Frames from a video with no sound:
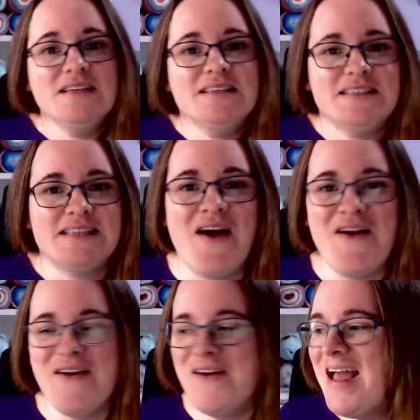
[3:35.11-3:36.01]
So
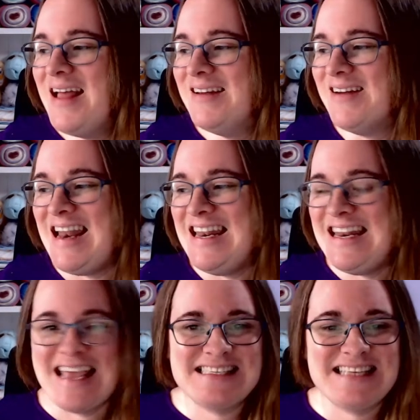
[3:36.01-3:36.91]
right,
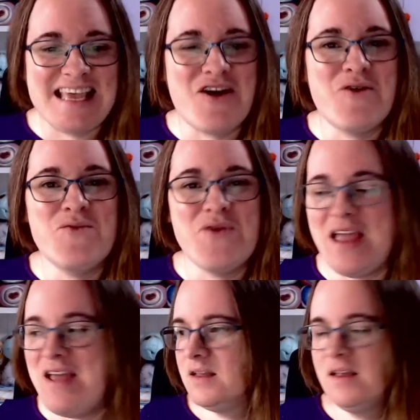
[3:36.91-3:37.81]
let's get on
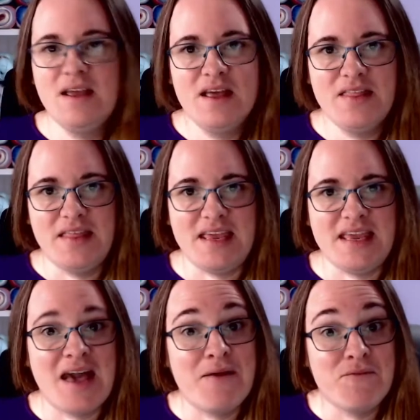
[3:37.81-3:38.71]
with
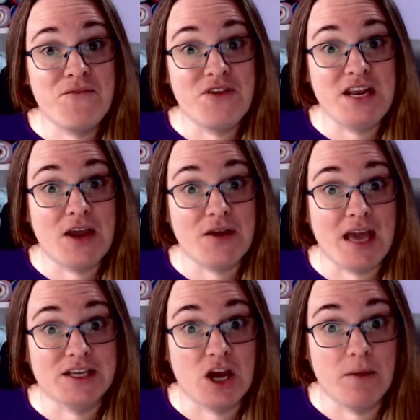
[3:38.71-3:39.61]
the video
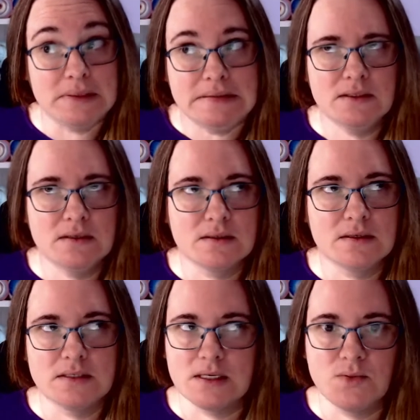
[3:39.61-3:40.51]
catch up,
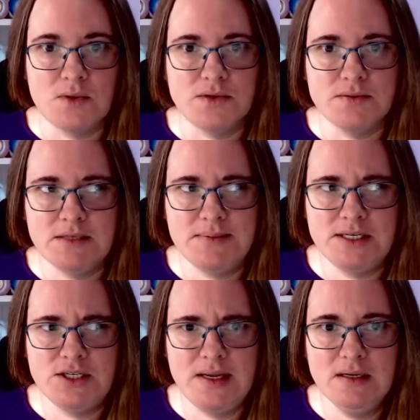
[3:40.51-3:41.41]
because that's what I was meant to be
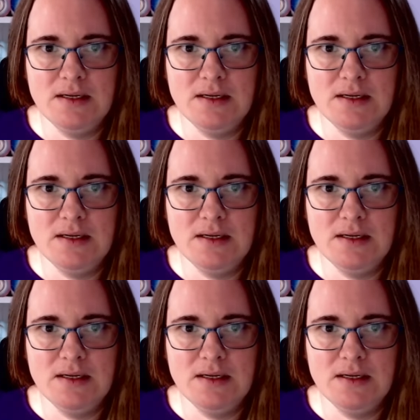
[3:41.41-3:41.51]
doing.